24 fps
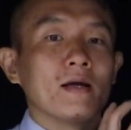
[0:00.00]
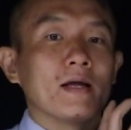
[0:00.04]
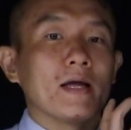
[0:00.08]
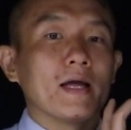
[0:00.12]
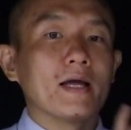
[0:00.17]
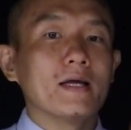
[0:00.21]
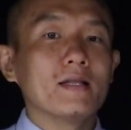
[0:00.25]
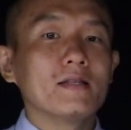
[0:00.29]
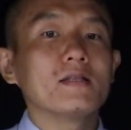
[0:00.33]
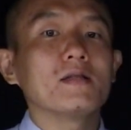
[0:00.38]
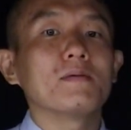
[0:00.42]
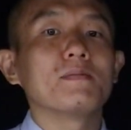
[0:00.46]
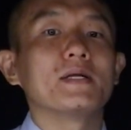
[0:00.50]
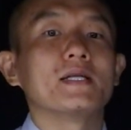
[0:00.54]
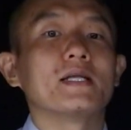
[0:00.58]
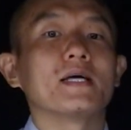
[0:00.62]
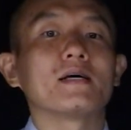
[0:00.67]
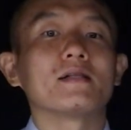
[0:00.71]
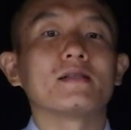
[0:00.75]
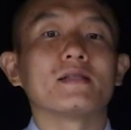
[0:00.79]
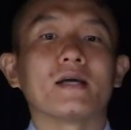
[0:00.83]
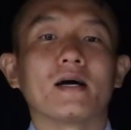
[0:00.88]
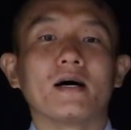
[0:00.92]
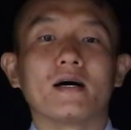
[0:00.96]
in the
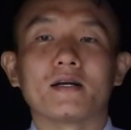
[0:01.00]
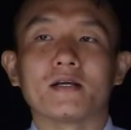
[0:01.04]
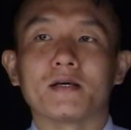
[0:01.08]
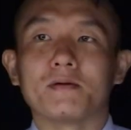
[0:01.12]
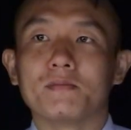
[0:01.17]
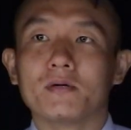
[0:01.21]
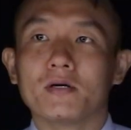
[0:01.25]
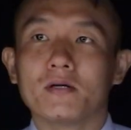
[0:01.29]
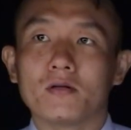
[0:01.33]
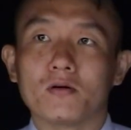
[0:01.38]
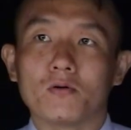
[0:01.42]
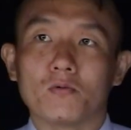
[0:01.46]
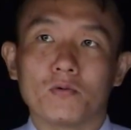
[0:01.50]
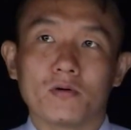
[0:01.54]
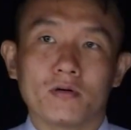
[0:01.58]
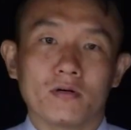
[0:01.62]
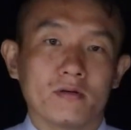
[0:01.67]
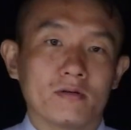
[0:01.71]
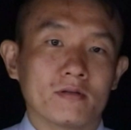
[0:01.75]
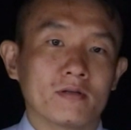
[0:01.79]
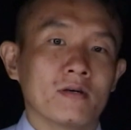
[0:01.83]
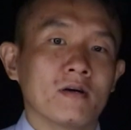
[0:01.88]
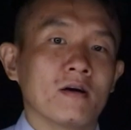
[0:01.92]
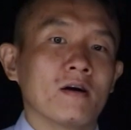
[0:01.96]
Modigliani-Miller
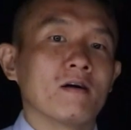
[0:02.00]
world,